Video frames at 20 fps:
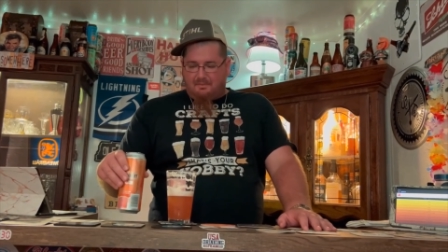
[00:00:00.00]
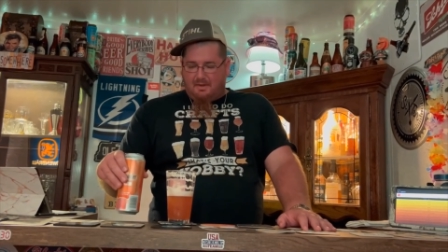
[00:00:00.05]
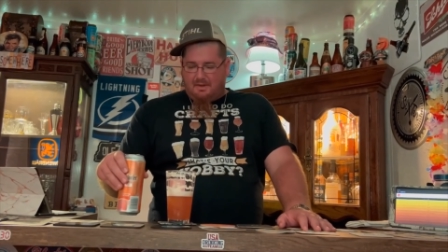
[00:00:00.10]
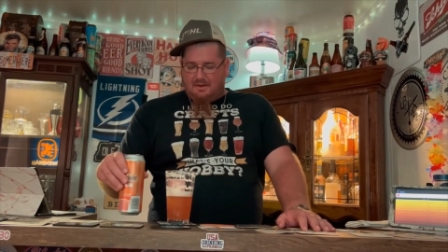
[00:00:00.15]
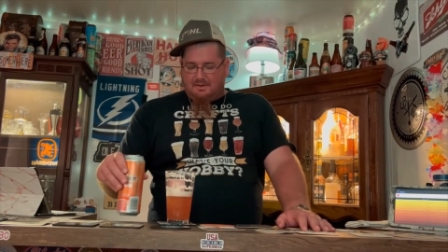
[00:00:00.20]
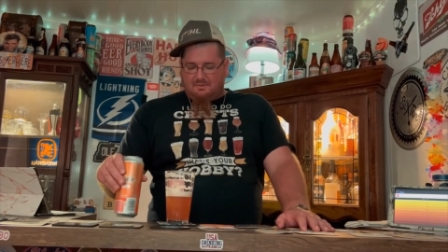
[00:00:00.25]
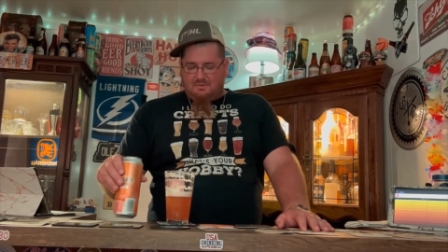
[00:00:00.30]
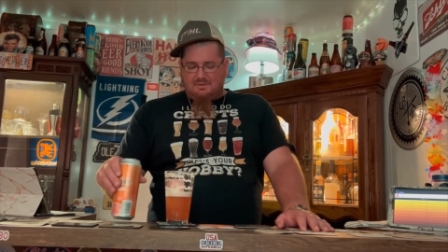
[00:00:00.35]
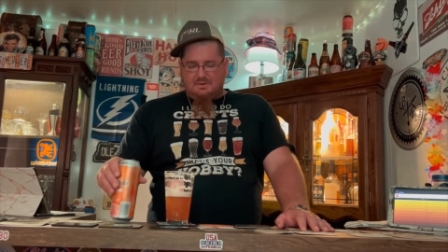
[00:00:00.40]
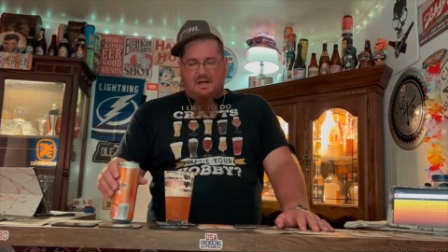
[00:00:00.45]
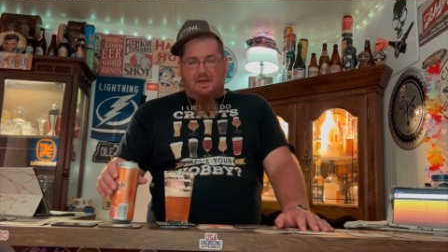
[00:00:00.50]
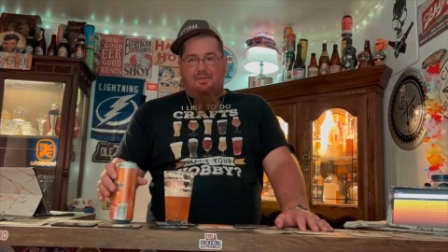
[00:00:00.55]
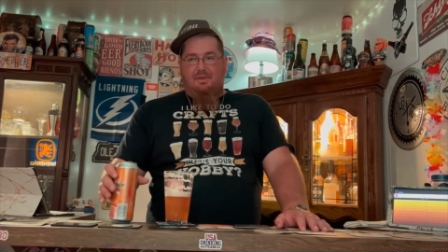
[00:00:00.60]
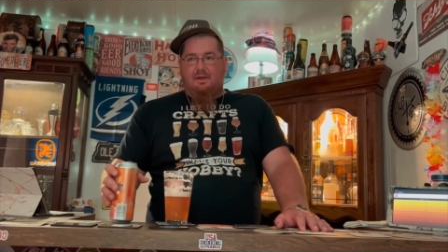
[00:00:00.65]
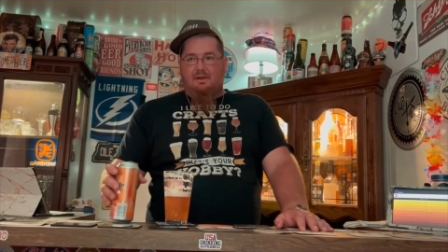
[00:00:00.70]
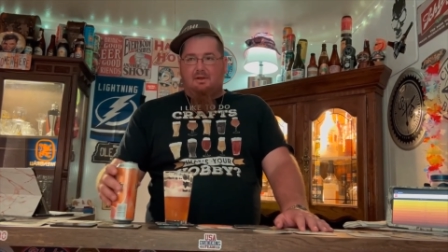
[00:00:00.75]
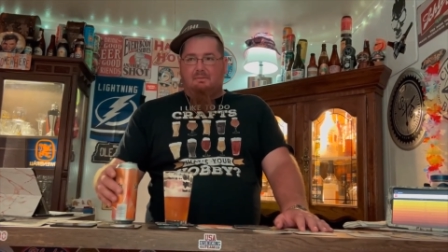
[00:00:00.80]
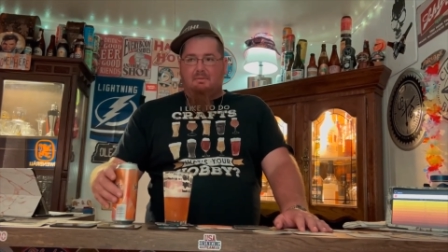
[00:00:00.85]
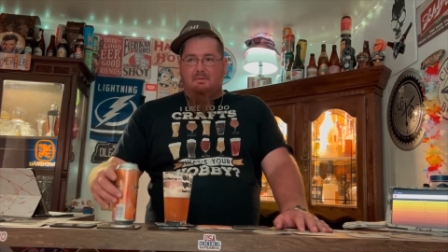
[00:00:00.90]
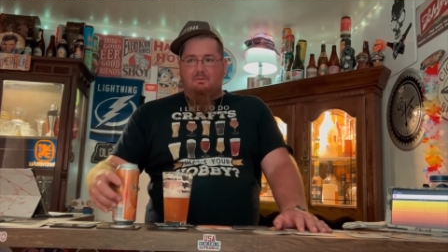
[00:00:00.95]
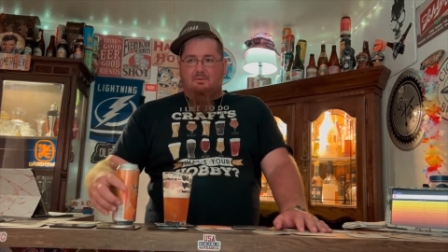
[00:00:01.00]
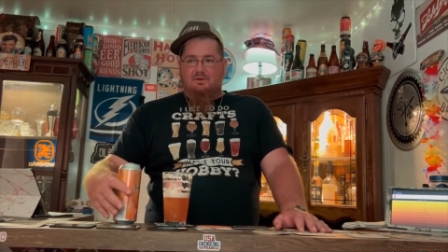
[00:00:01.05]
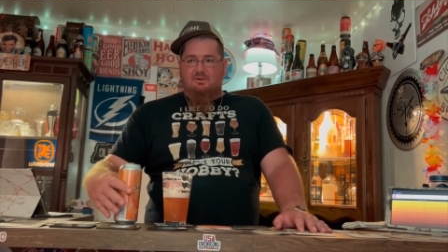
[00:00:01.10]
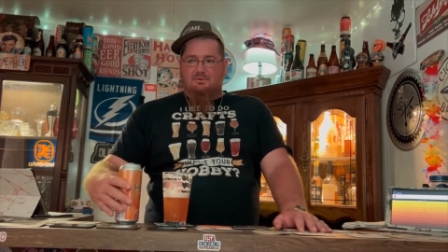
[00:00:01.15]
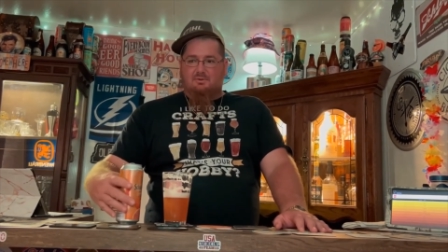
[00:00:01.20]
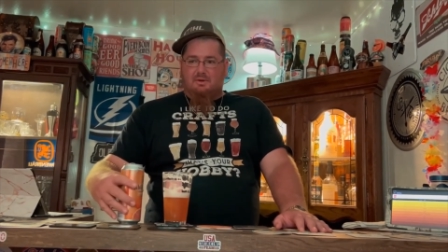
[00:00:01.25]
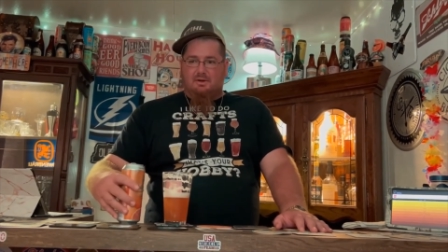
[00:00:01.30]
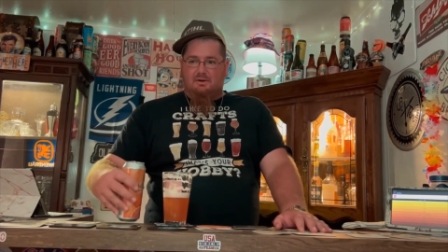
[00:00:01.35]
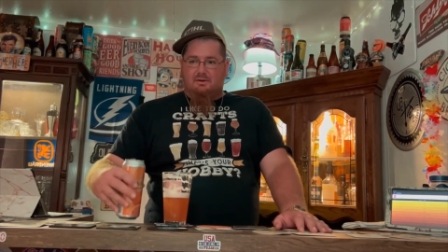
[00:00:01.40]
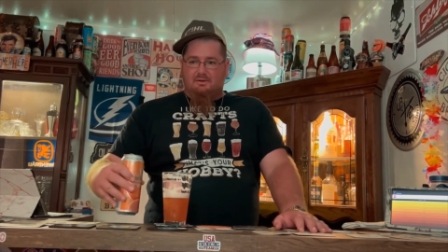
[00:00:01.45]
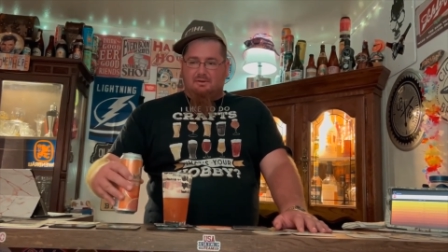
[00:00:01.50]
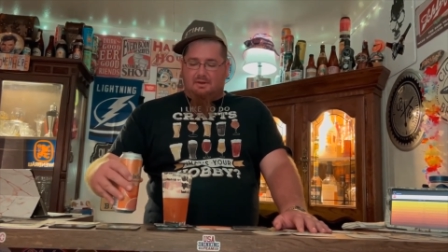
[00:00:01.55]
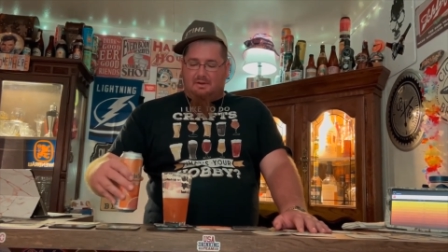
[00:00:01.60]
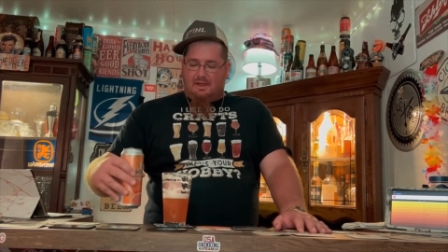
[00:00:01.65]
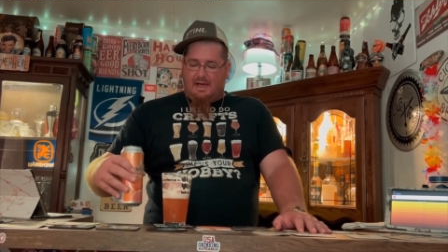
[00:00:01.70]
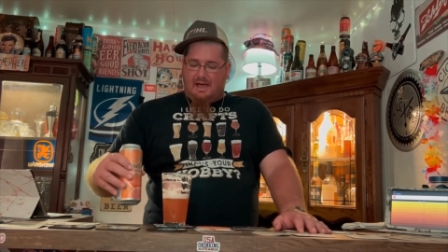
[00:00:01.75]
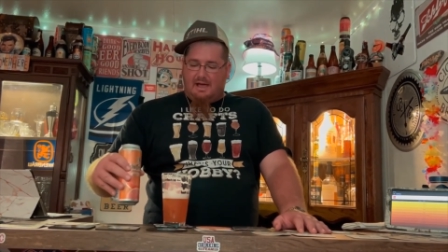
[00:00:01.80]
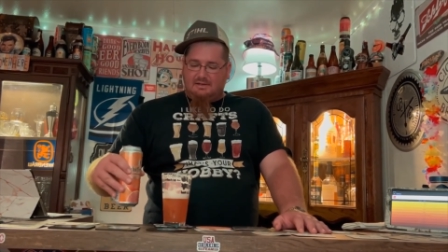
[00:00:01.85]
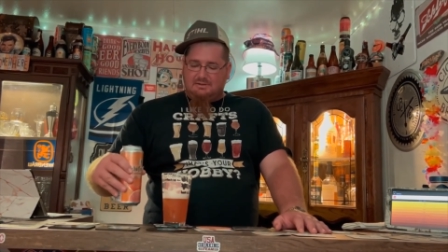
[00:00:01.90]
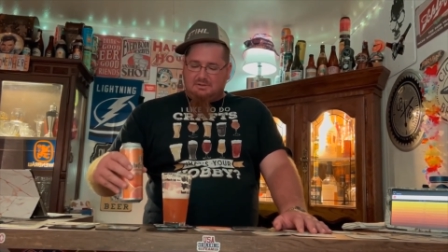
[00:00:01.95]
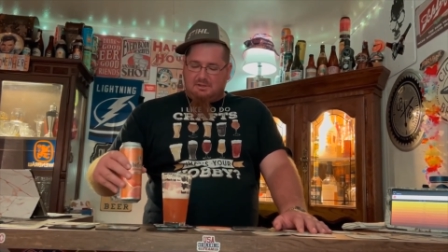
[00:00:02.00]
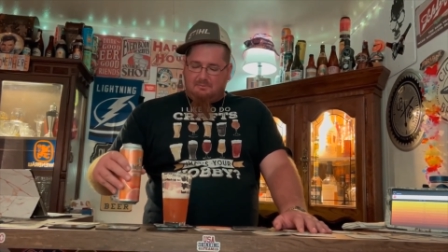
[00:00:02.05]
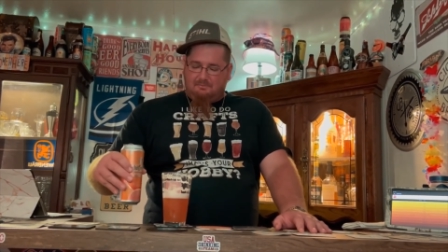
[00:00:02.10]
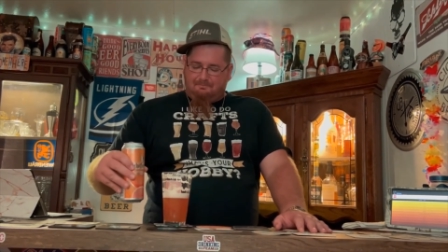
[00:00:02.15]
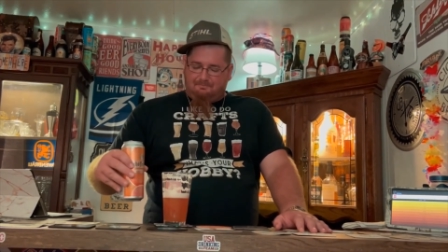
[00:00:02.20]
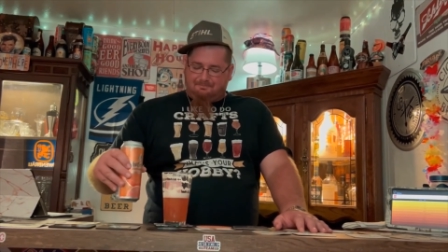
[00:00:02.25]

This one's I think a little bit more sweeter than the last,